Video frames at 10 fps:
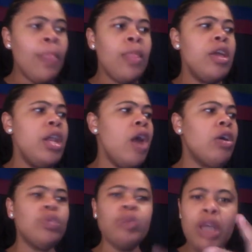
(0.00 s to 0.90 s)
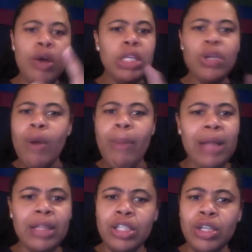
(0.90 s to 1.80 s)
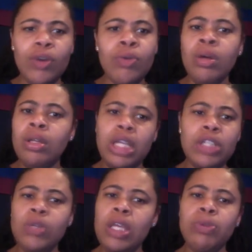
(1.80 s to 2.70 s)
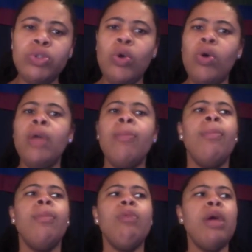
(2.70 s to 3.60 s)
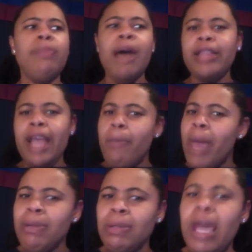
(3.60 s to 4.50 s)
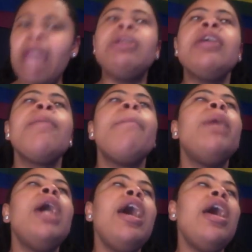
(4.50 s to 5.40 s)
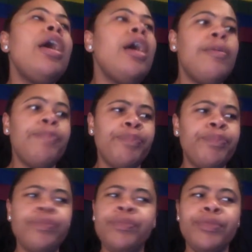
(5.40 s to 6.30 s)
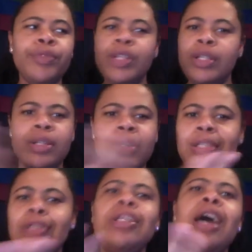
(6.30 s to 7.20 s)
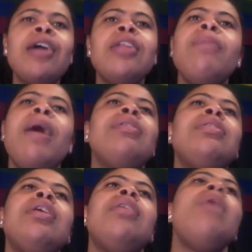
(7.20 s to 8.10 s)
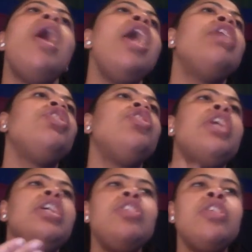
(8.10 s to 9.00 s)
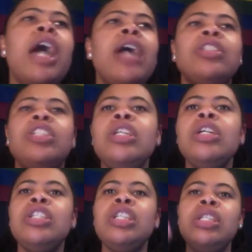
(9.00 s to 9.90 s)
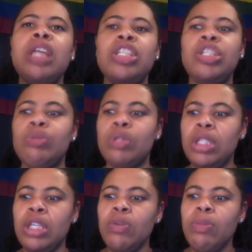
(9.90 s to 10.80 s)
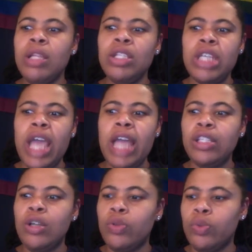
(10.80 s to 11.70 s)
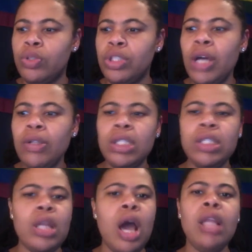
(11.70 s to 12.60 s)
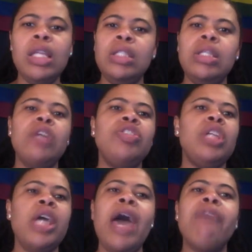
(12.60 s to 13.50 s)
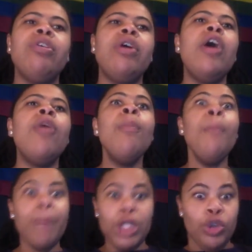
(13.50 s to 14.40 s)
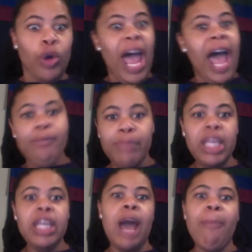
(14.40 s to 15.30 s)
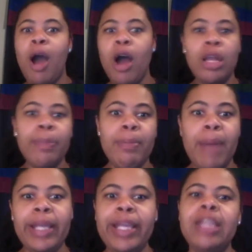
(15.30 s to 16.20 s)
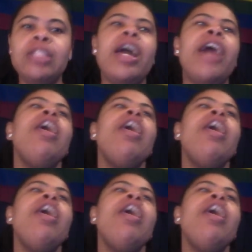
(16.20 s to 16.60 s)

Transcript: You know, cause we only know about the two that you keep showing. But what about that baby baby? But um, you're talking about some you're and you're not she because she said she was a single mother. She had to go through shelters and all this stuff. She didn't have no help. But you'll have me. I'm all up in my kids' life.